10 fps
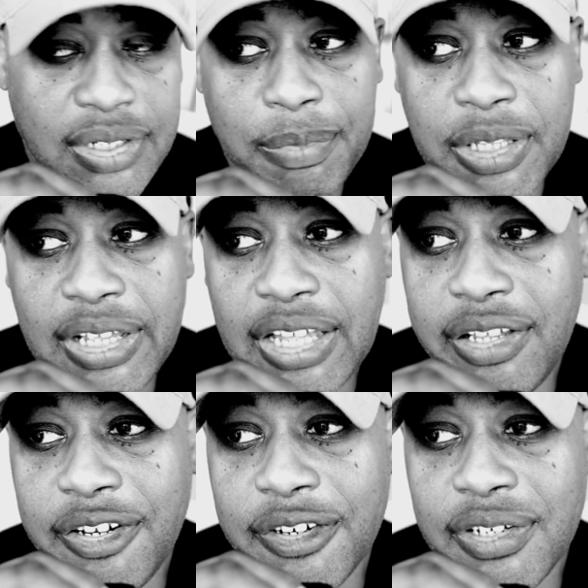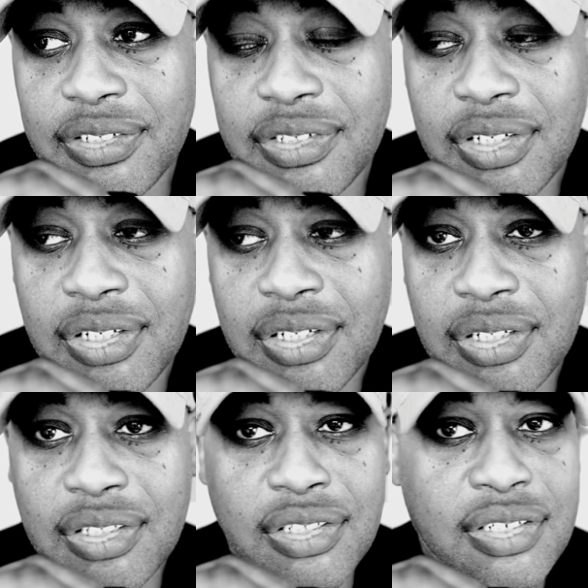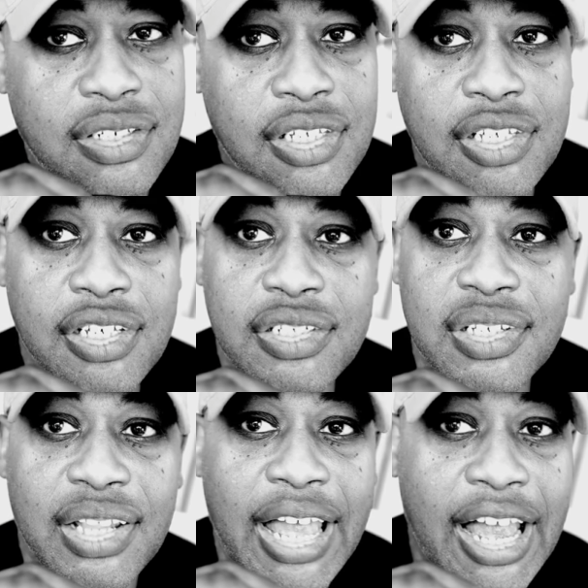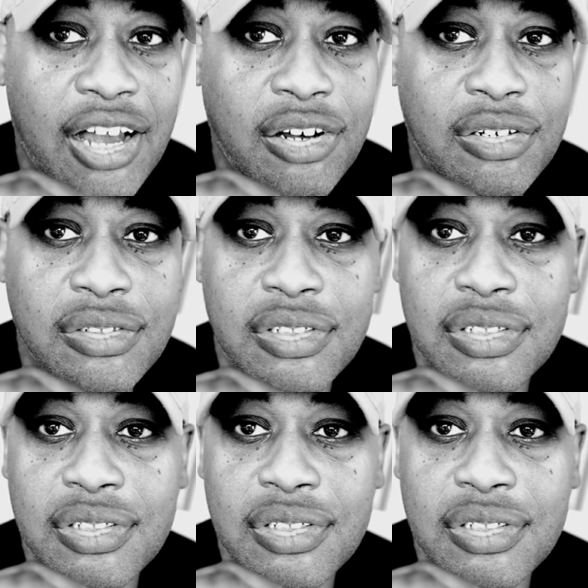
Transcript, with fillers: I'm getting out of here is the city is loud.